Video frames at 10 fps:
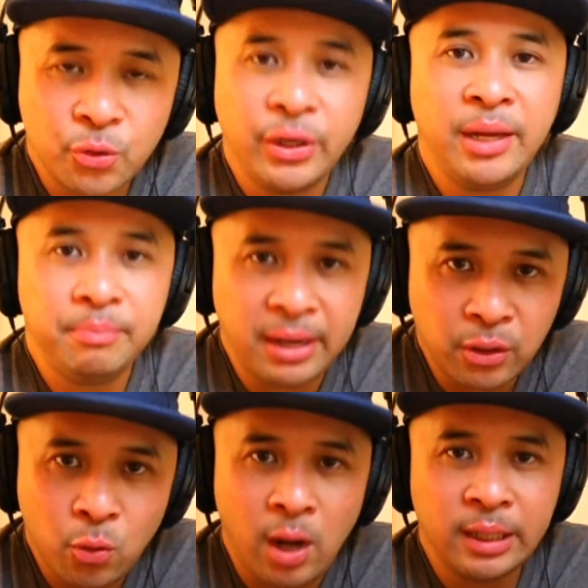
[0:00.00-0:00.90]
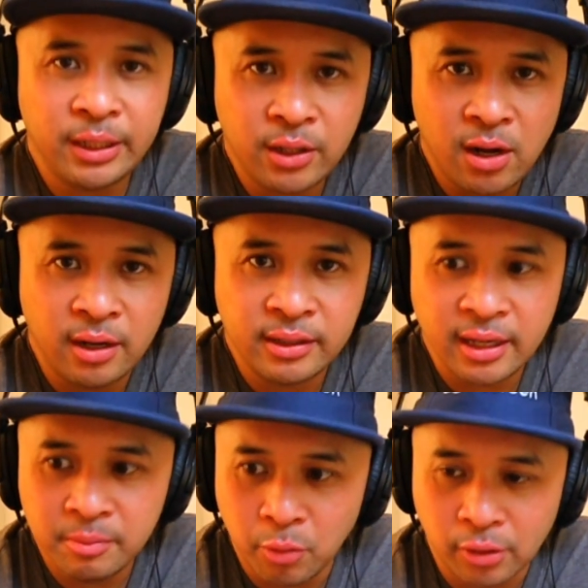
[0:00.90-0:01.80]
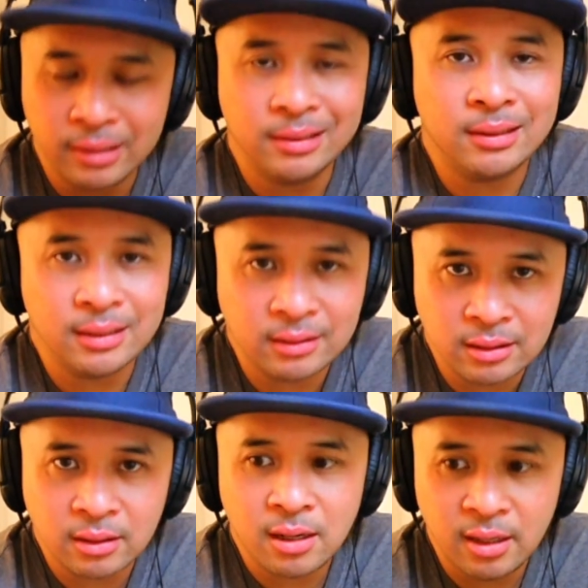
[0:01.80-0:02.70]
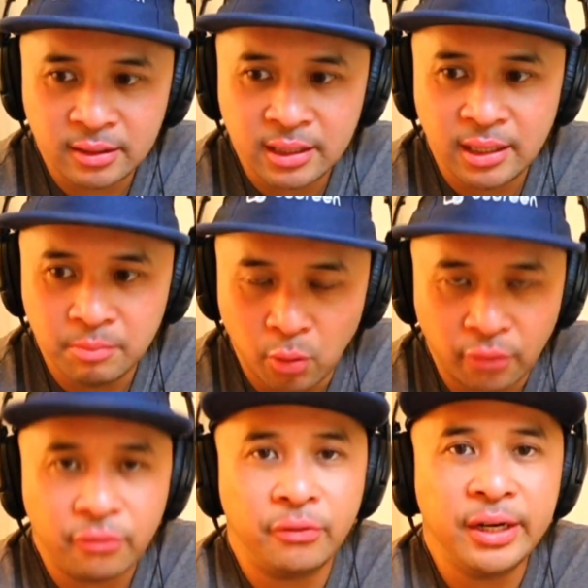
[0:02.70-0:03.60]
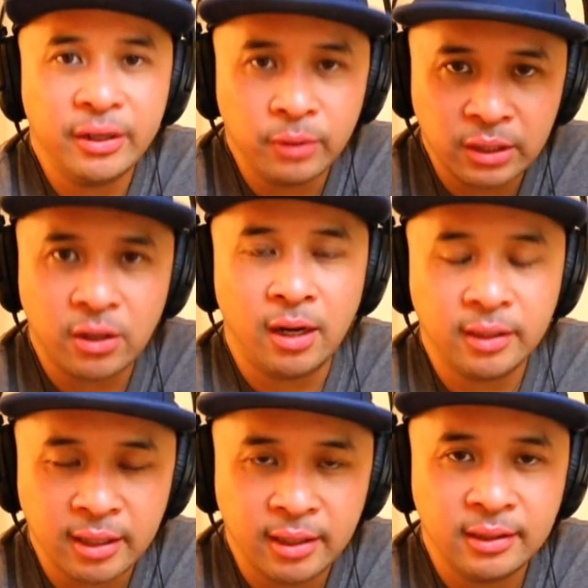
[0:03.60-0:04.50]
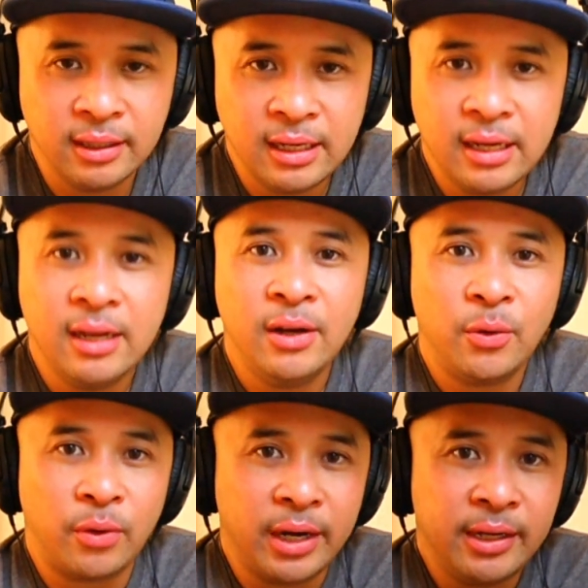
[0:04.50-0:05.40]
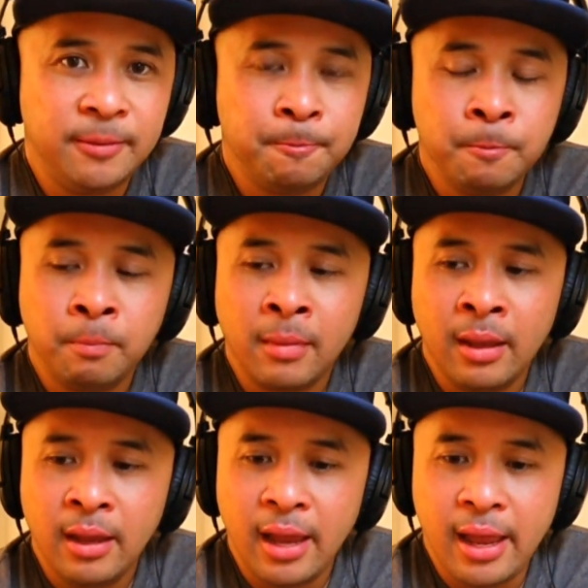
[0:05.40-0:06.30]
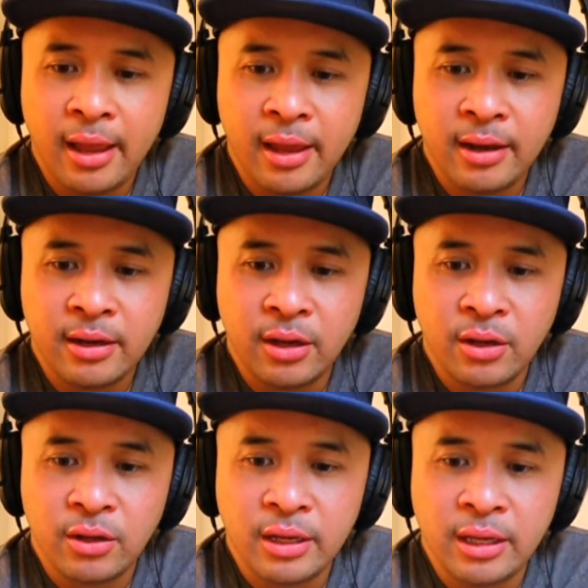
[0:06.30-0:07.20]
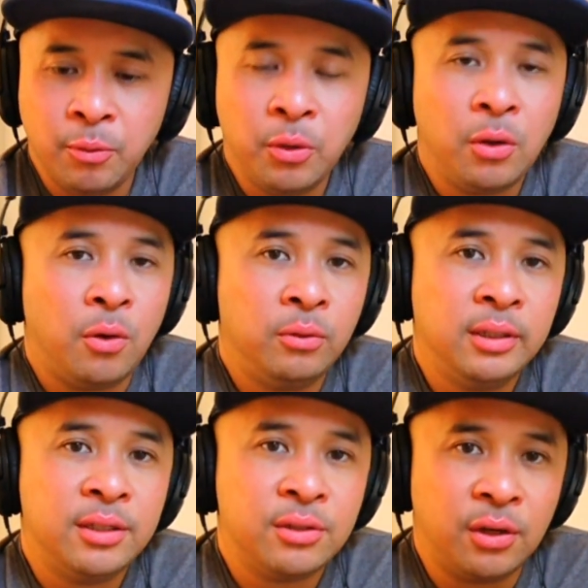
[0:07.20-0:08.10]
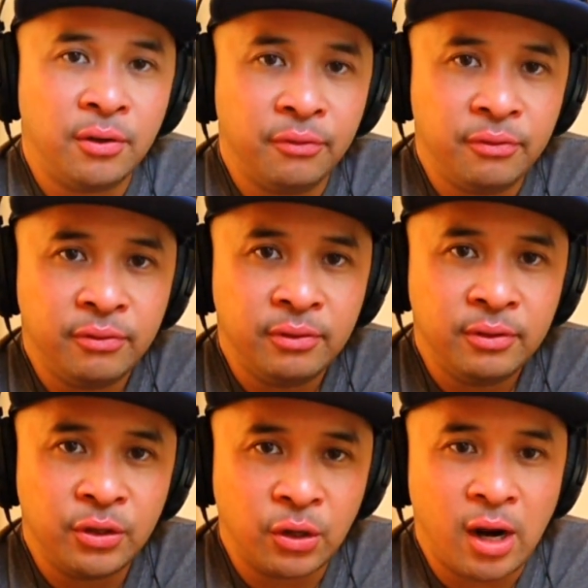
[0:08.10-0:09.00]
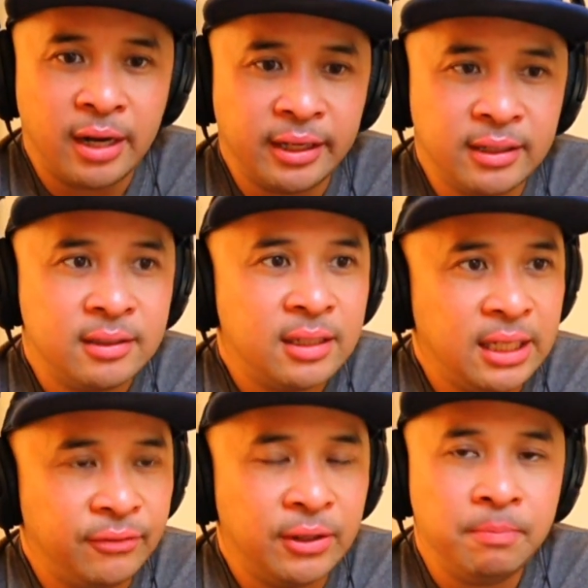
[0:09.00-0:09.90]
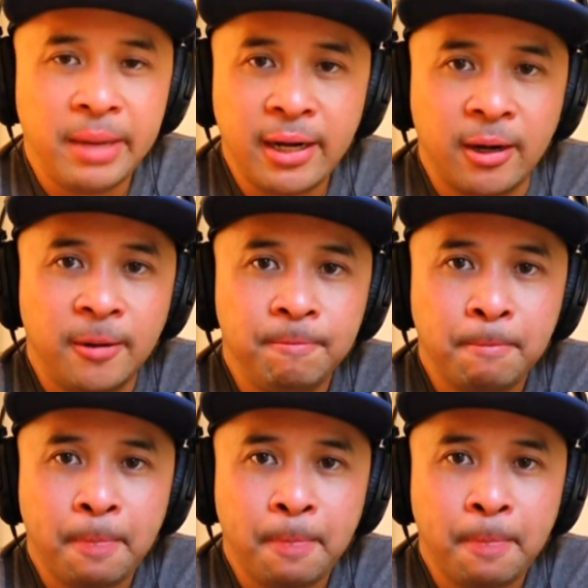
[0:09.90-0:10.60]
create better quality content, more consistent content, more frequent content, right? And it will only serve your audience even better.